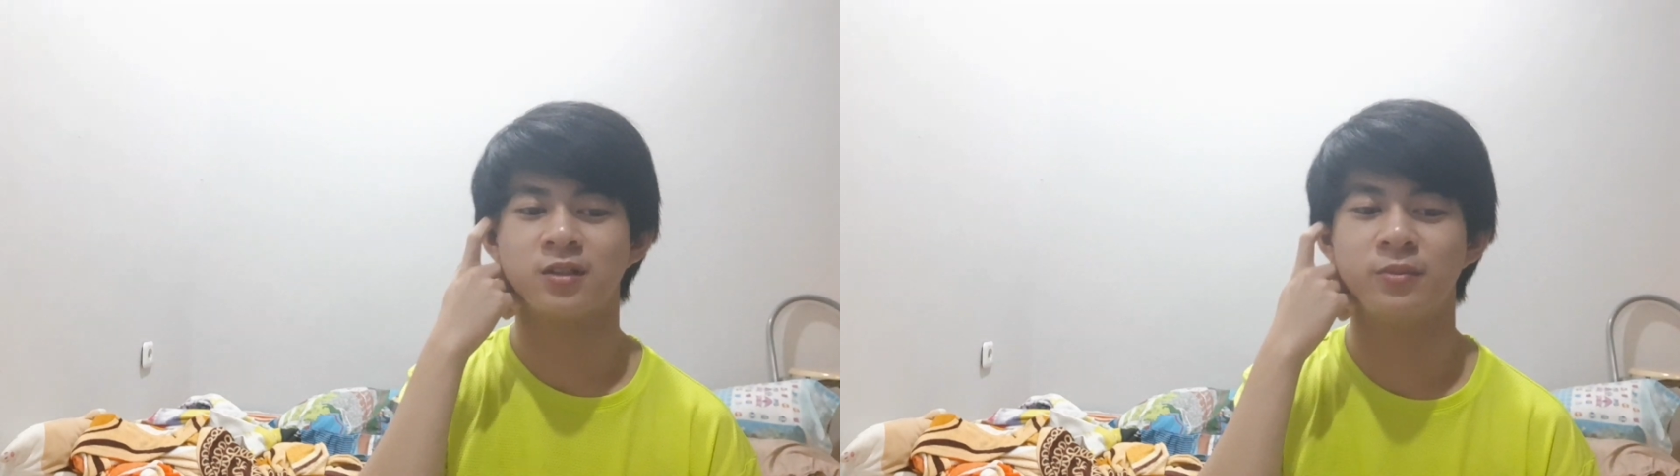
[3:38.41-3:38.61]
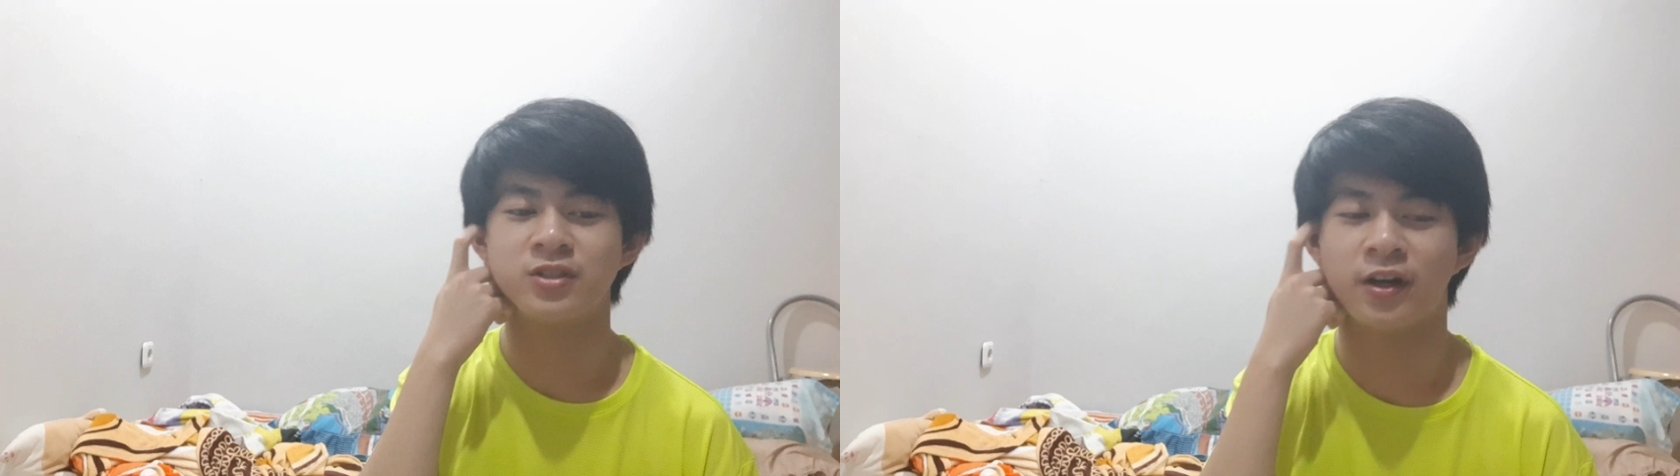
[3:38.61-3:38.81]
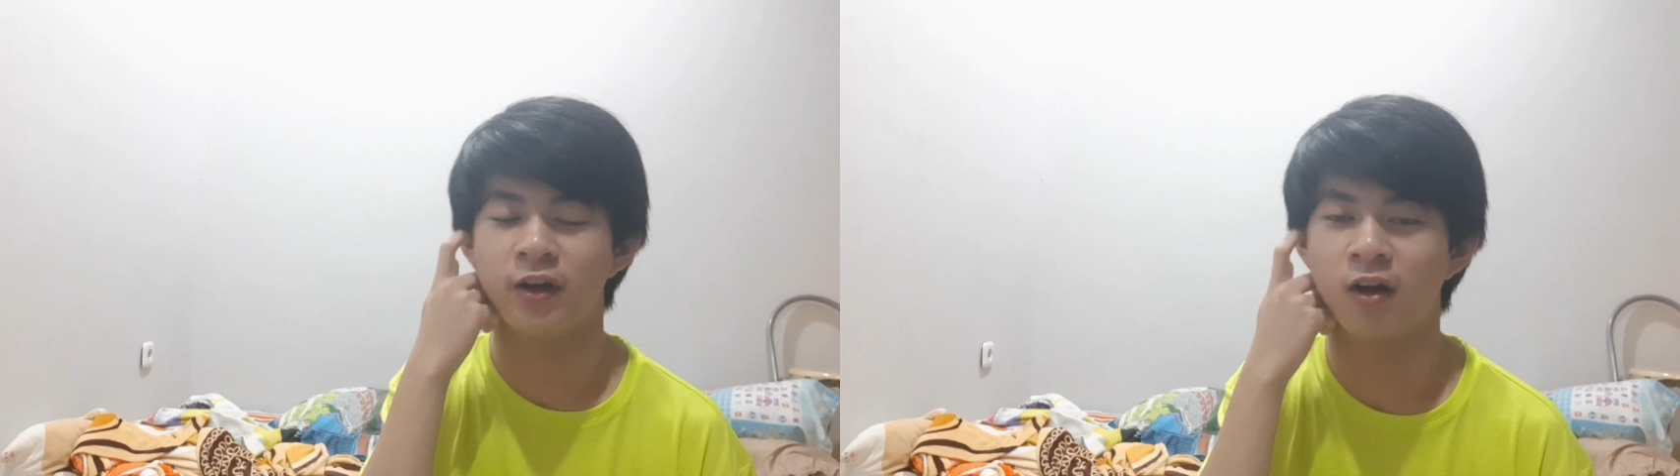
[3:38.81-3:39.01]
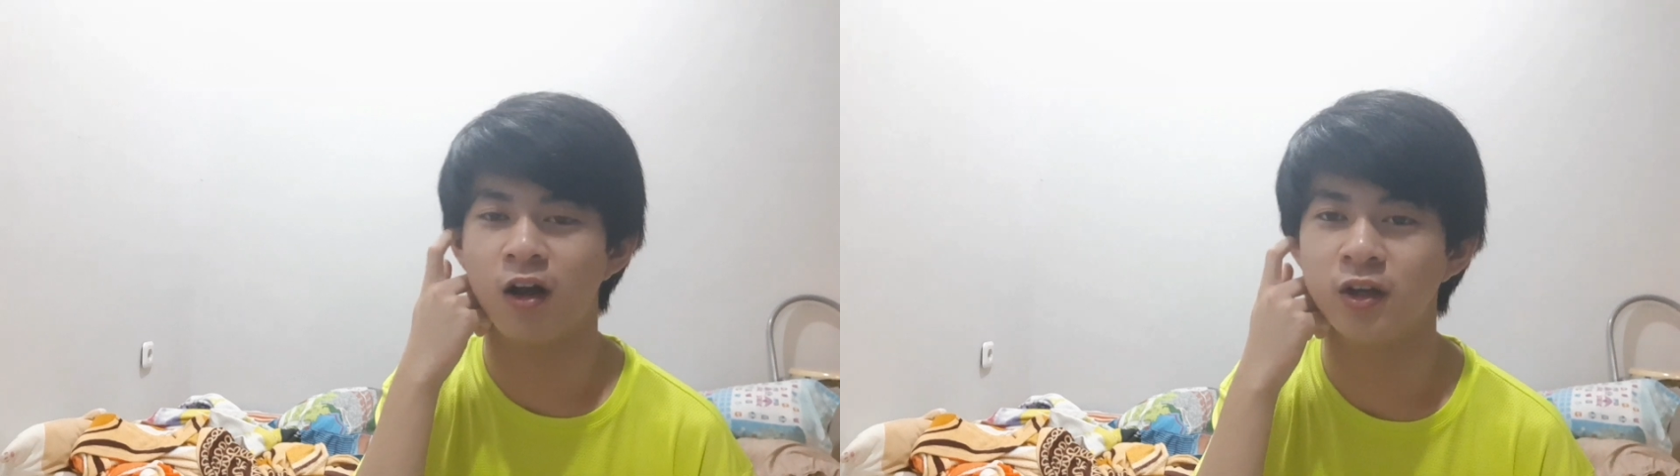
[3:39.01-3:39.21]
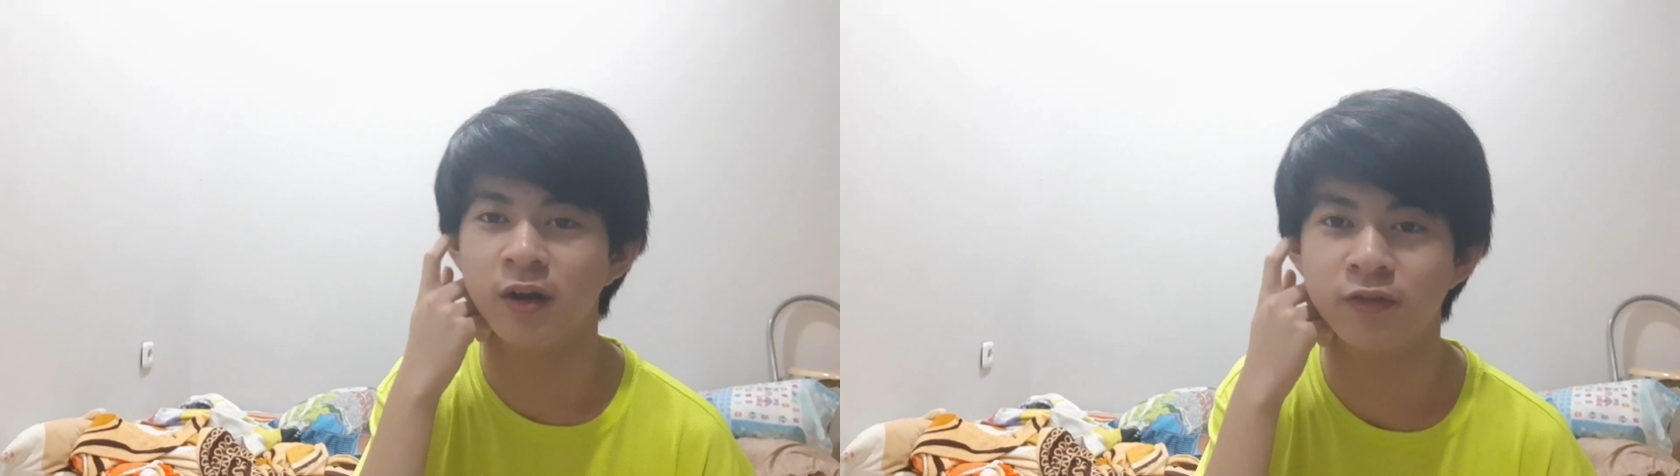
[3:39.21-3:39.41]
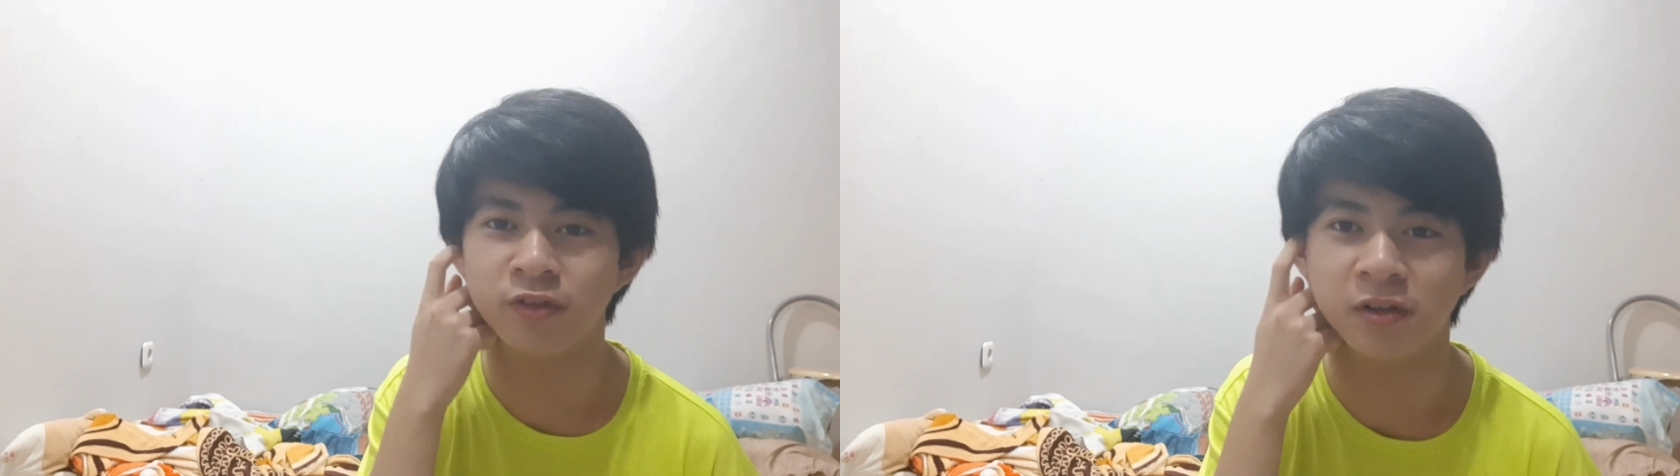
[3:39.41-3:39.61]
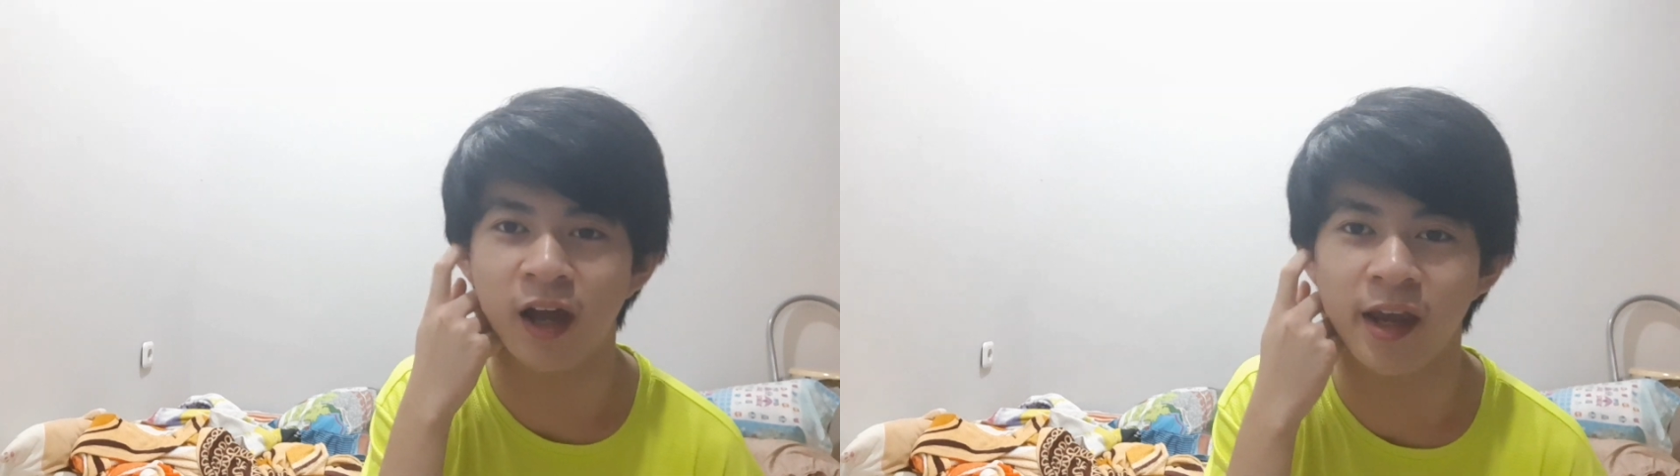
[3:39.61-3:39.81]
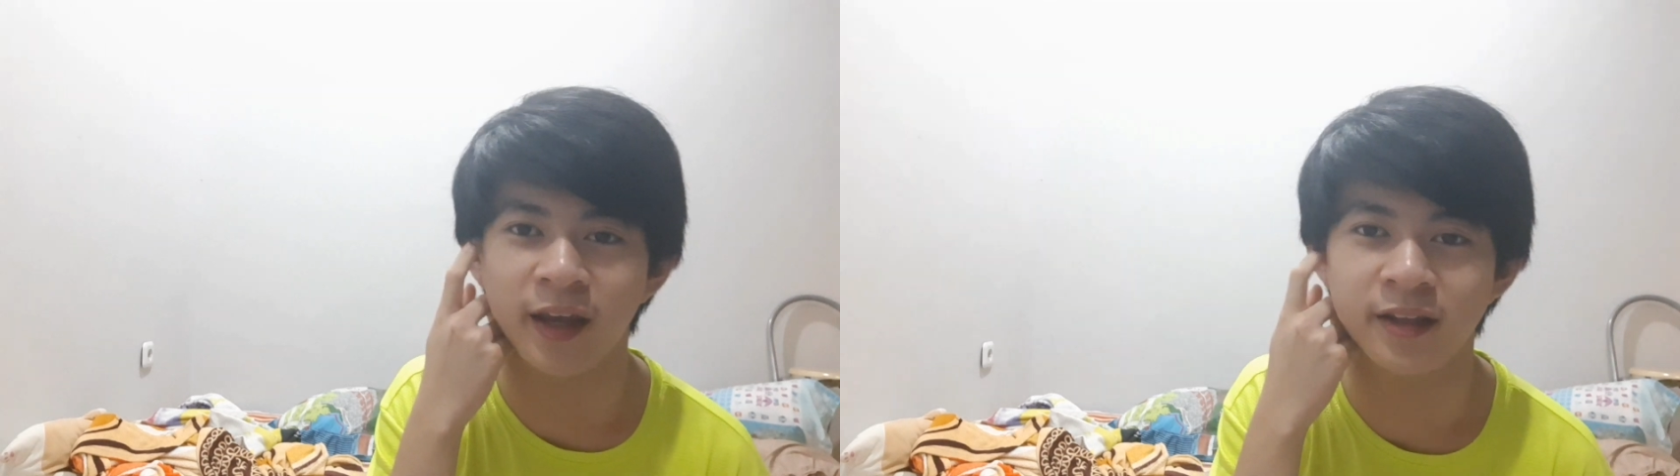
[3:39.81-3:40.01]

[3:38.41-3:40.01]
someone's trying to call you out for lying,